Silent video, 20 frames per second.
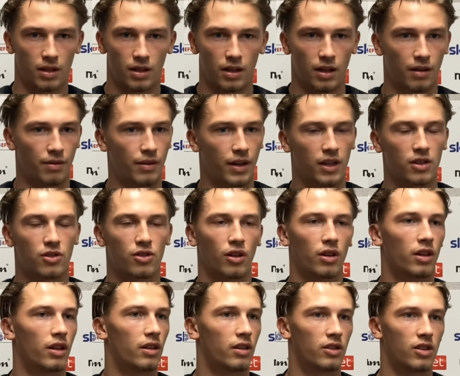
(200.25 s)
I thank John
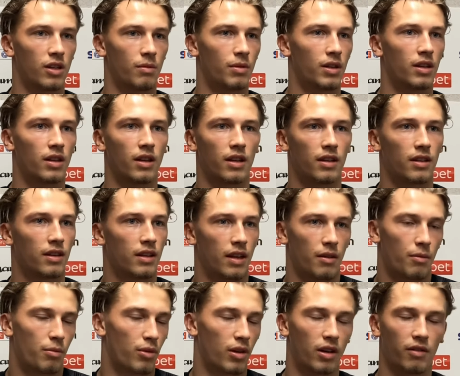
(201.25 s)
and Jimmy and they were
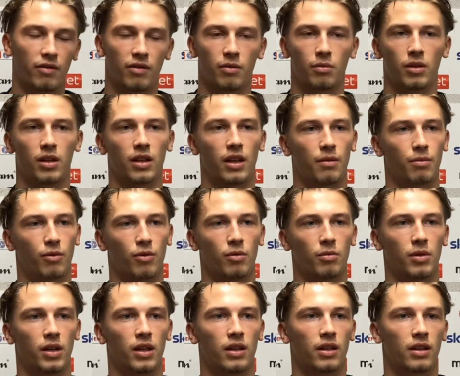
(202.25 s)
brilliant for me. They brought
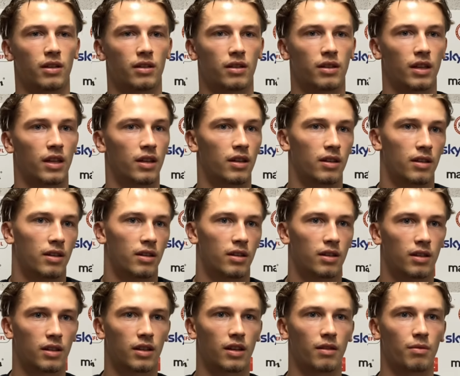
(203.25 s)
me in, they
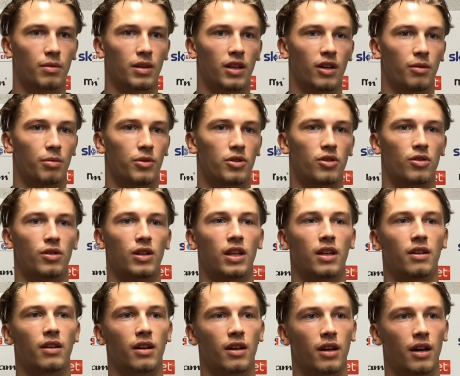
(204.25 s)
gave me the
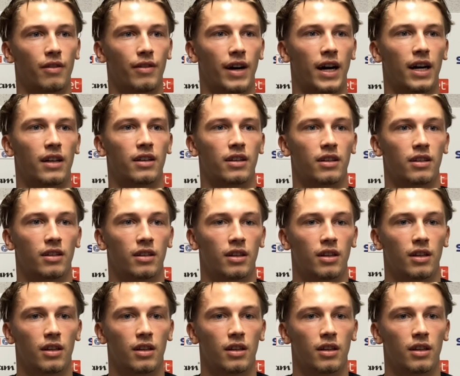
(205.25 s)
opportunity I've had and